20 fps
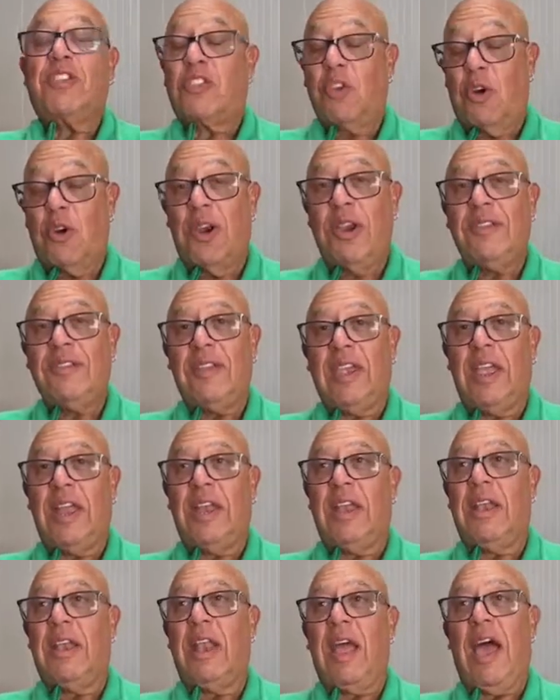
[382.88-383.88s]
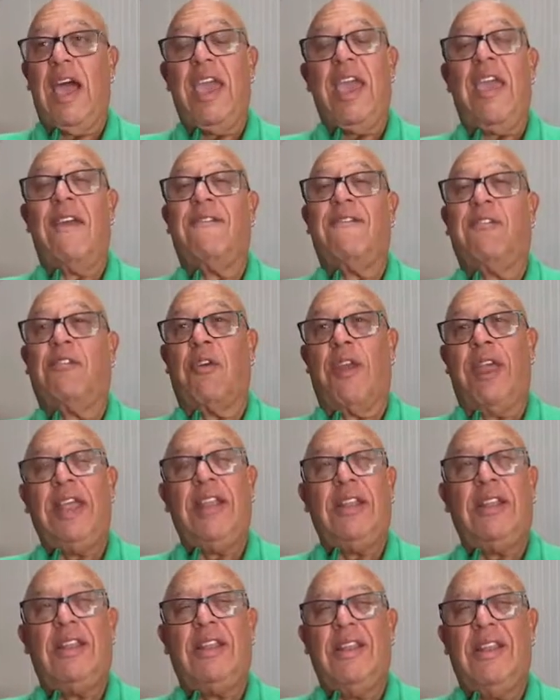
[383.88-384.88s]
stores, and I have
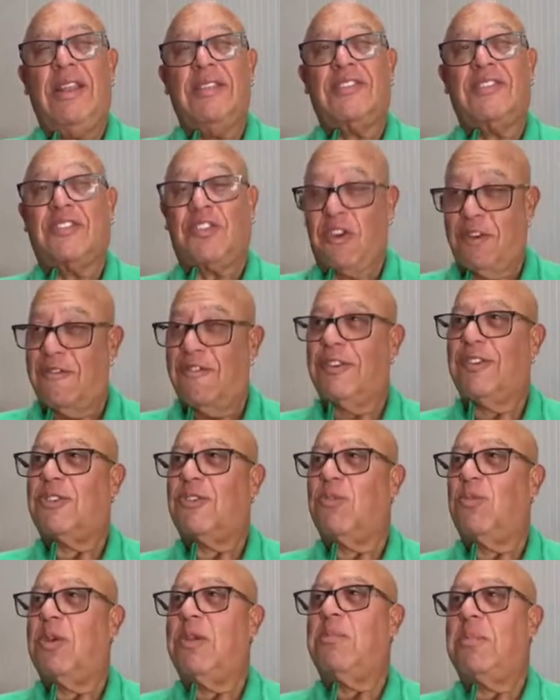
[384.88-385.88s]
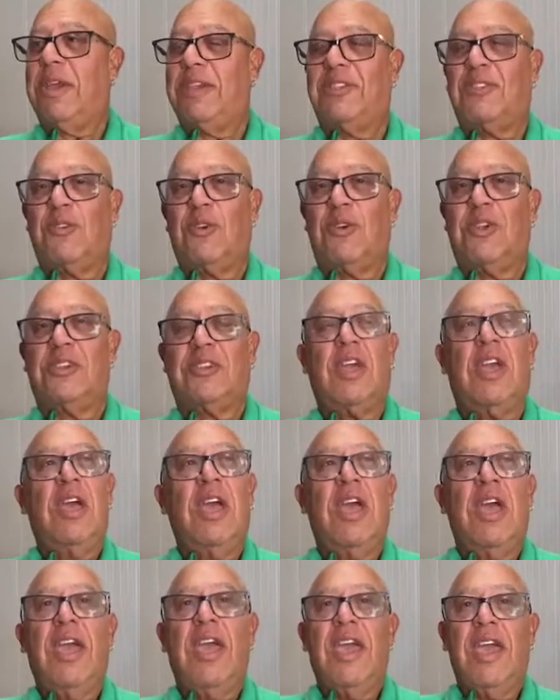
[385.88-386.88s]
great service with my stores.
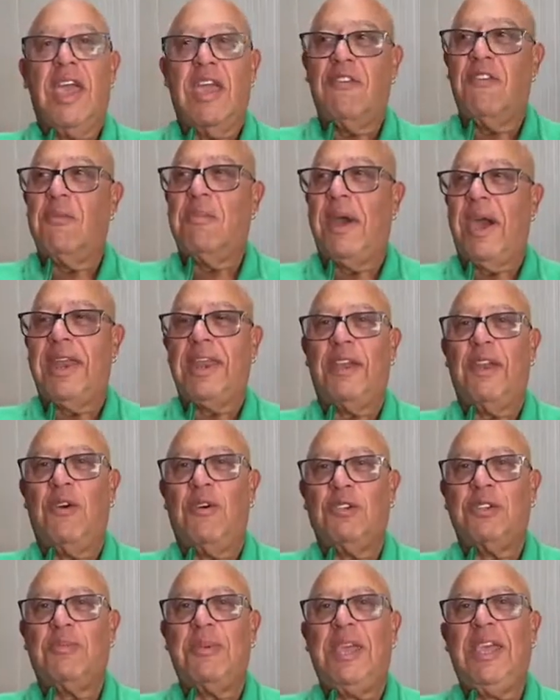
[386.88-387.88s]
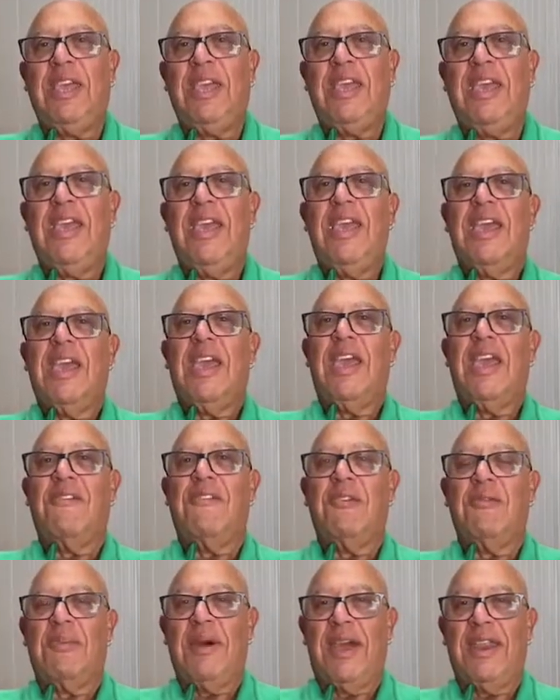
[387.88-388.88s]
Everybody knows me.
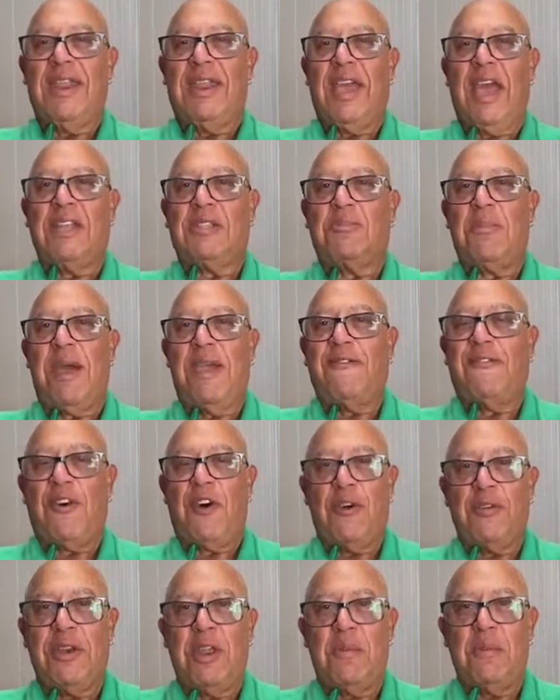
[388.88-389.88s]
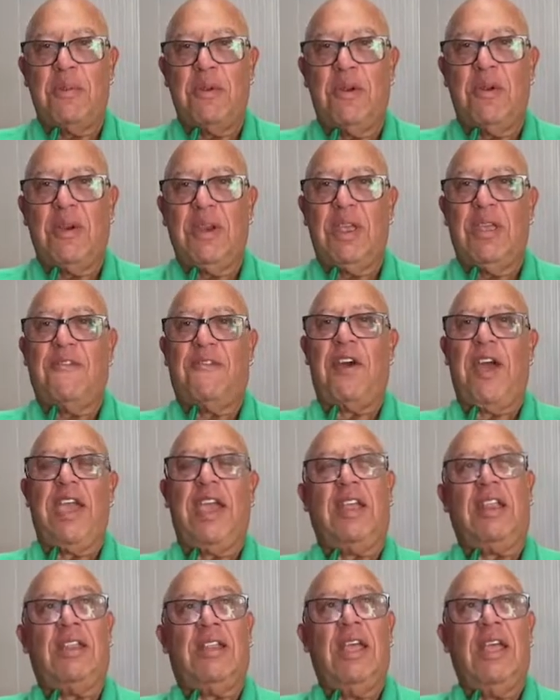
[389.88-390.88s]
Everybody got my phone number. If
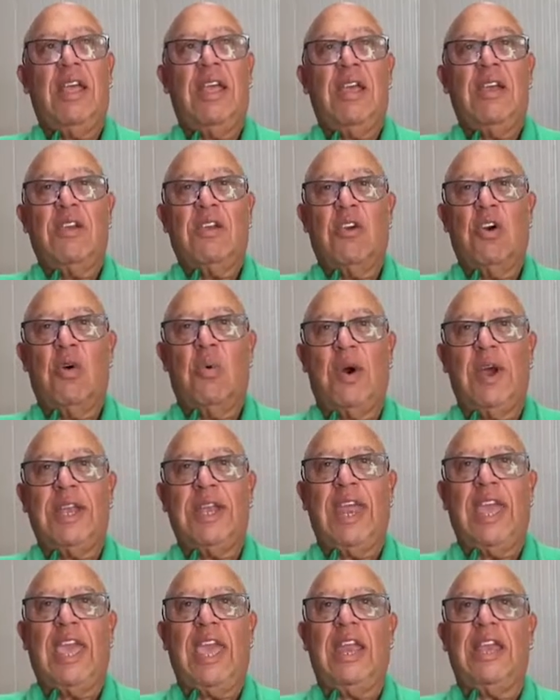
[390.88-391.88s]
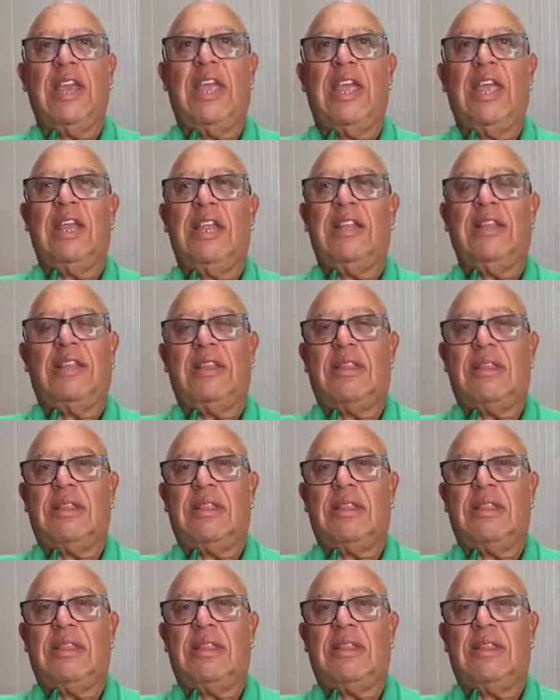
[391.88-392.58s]
I go one day and they